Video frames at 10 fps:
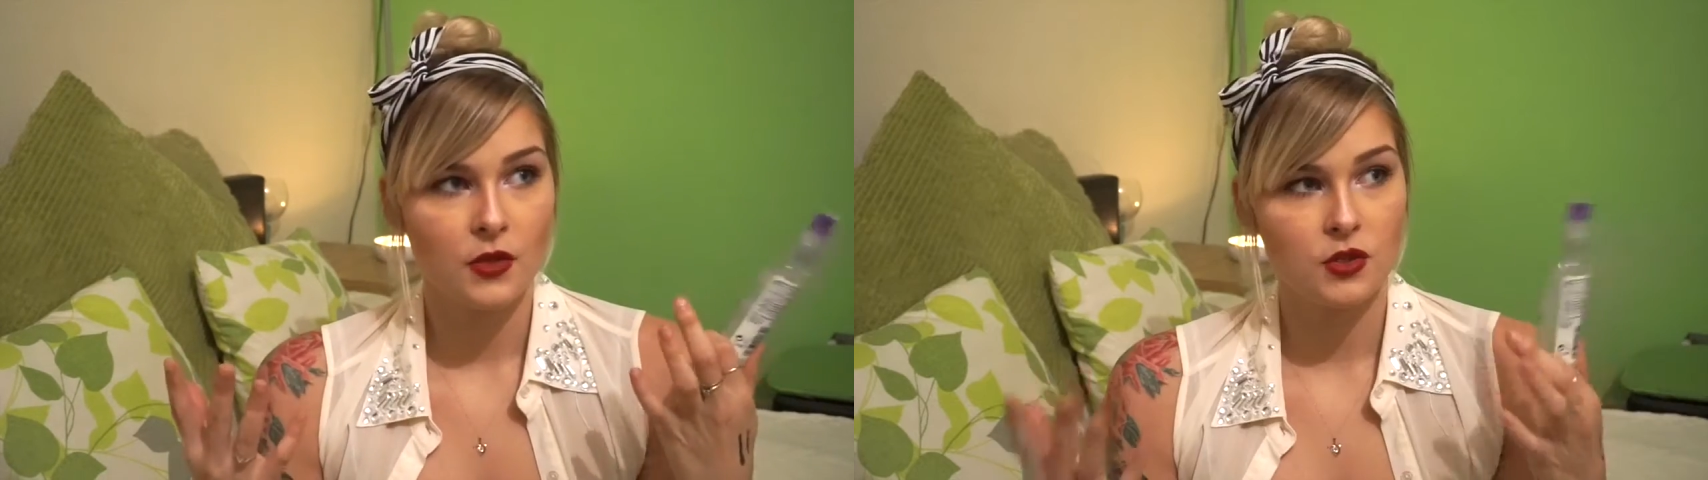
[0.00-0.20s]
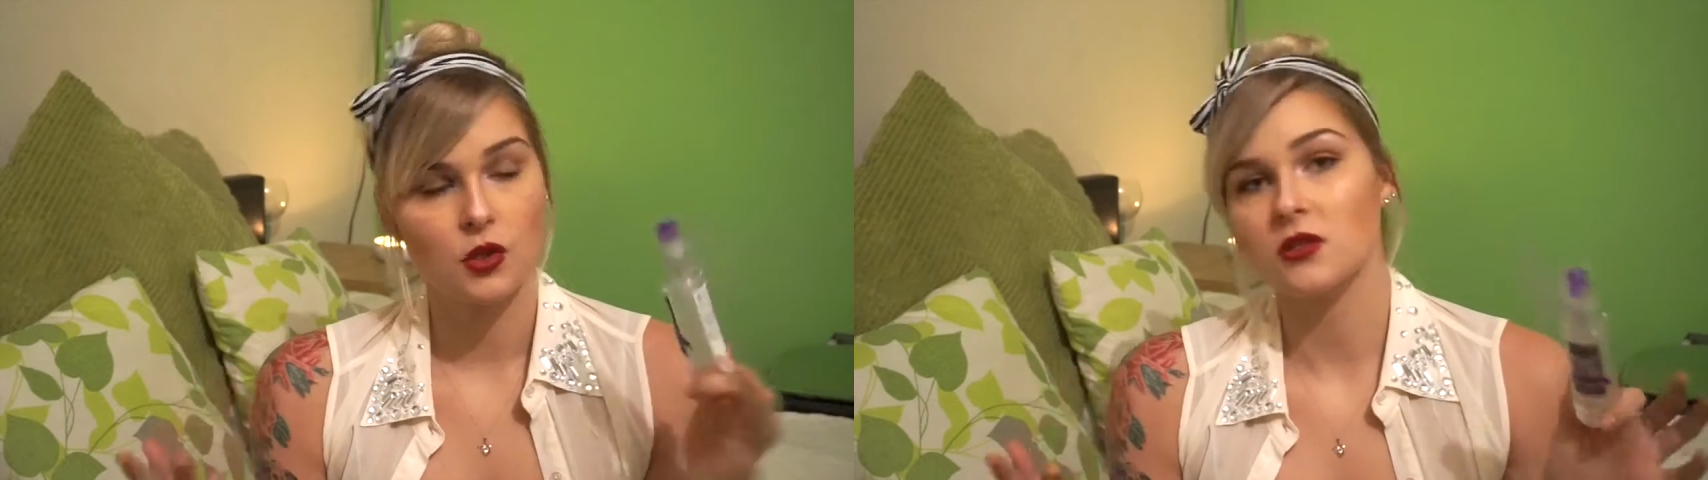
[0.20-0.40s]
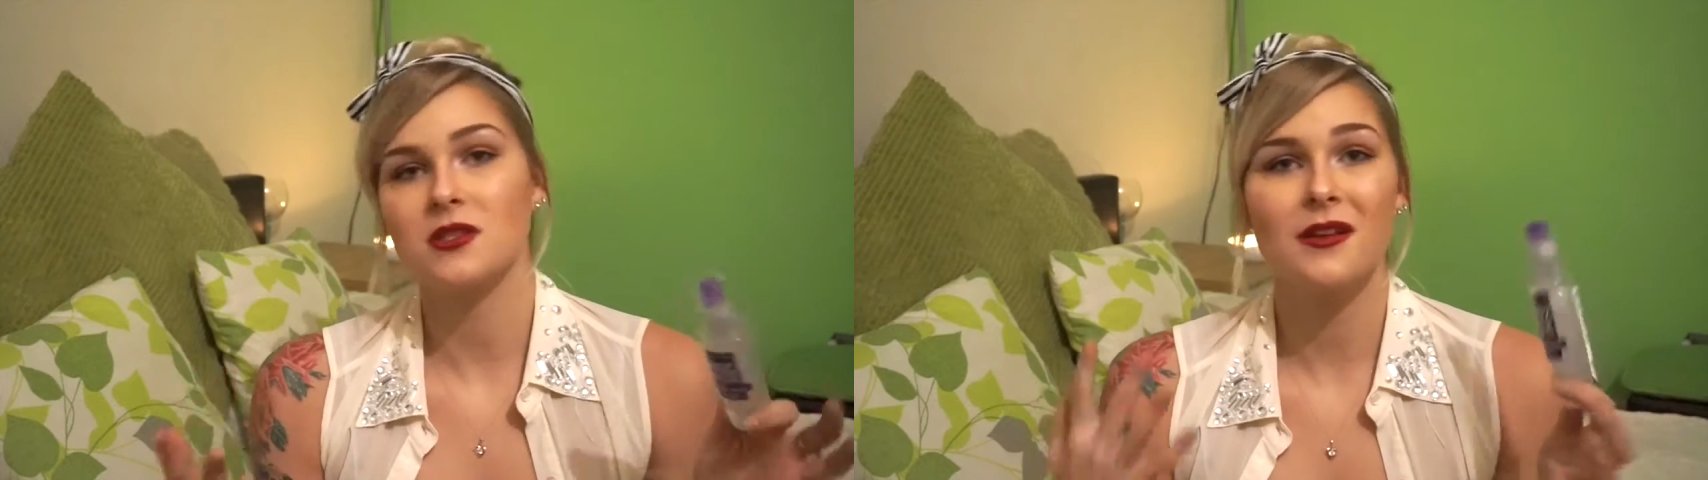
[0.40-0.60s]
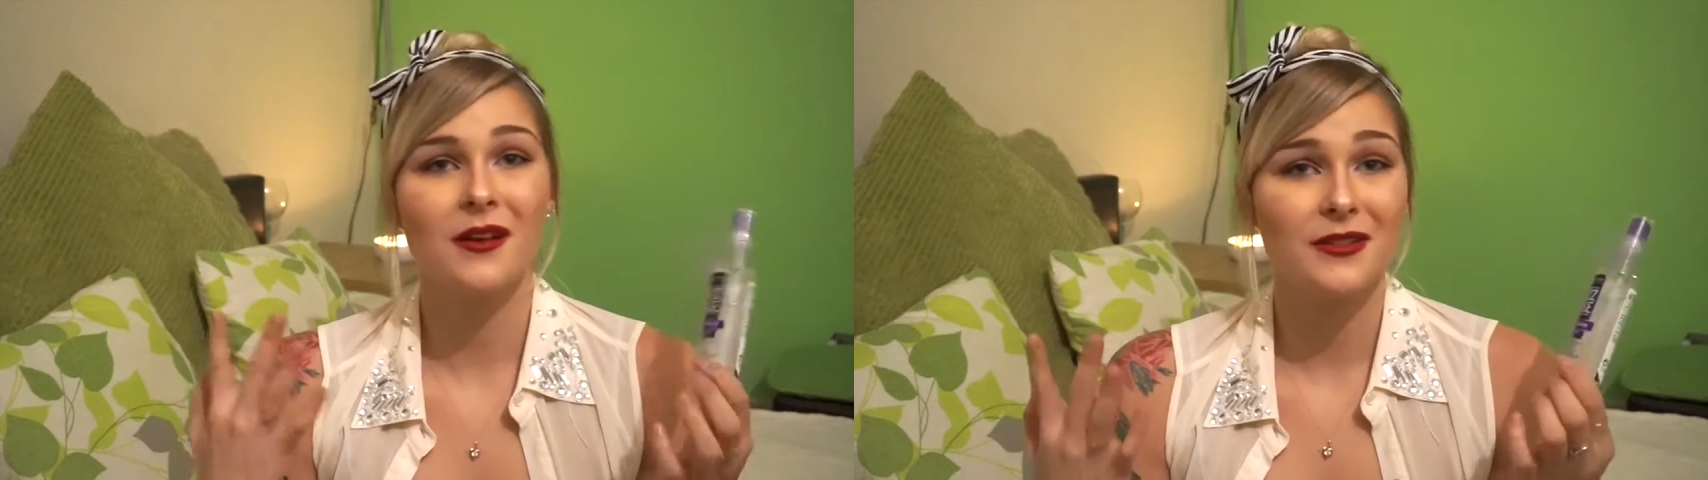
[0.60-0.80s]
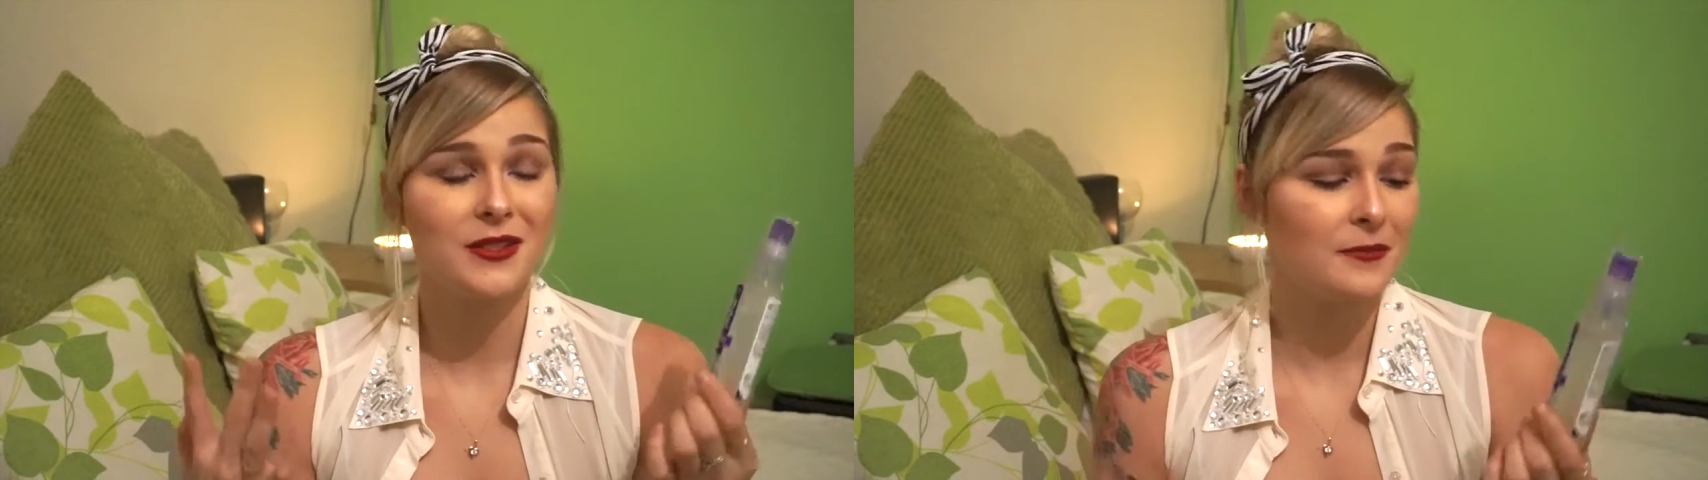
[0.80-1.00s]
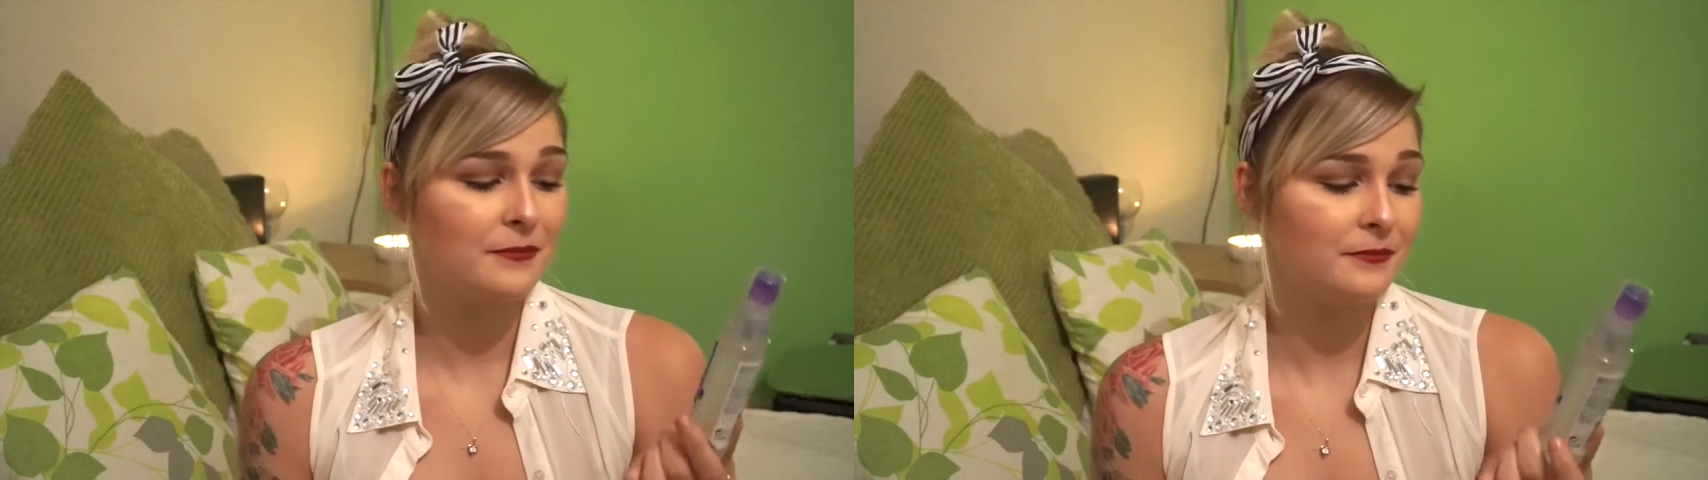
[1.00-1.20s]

It's got a slight